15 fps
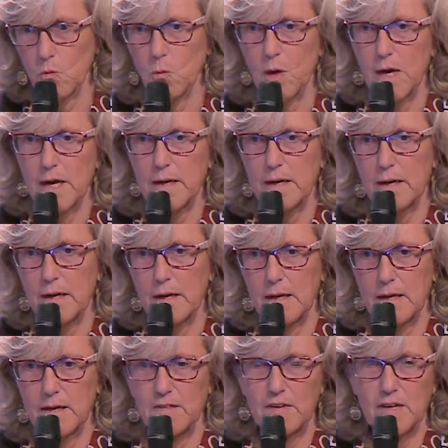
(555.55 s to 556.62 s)
One
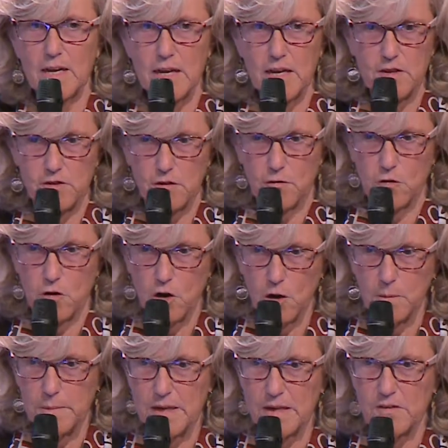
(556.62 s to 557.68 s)
is the case of
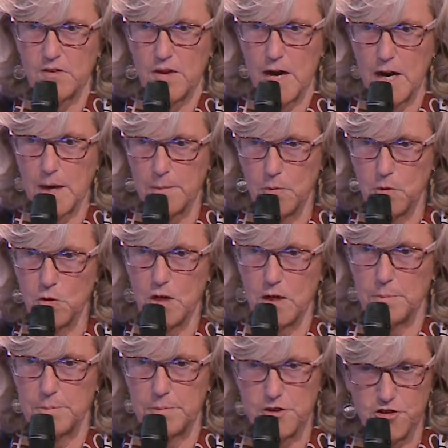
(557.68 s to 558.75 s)
comics, art book,
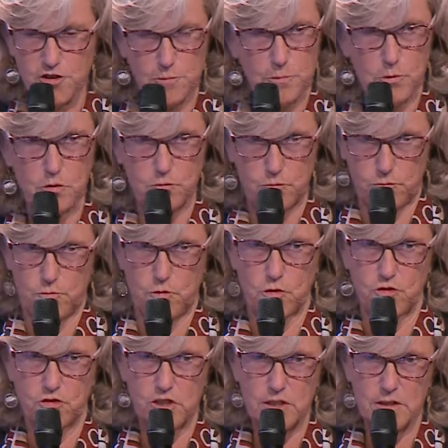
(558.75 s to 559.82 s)
and picture book for
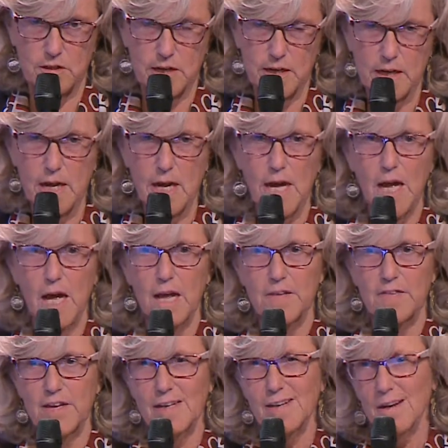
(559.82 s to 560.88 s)
children
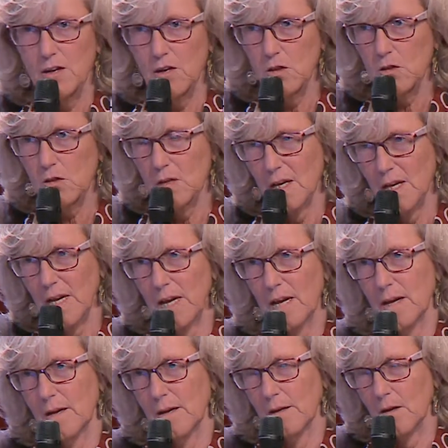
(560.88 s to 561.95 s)
that are not
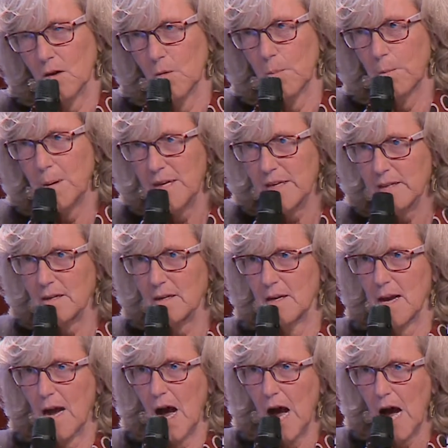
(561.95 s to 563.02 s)

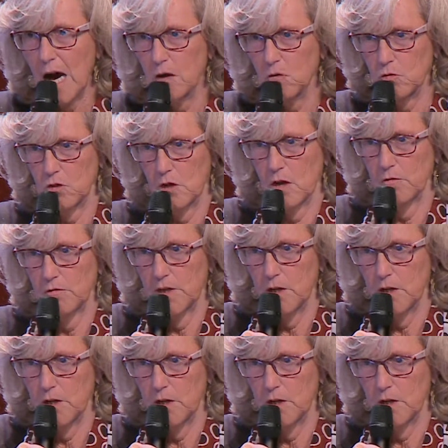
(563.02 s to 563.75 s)
completely out of the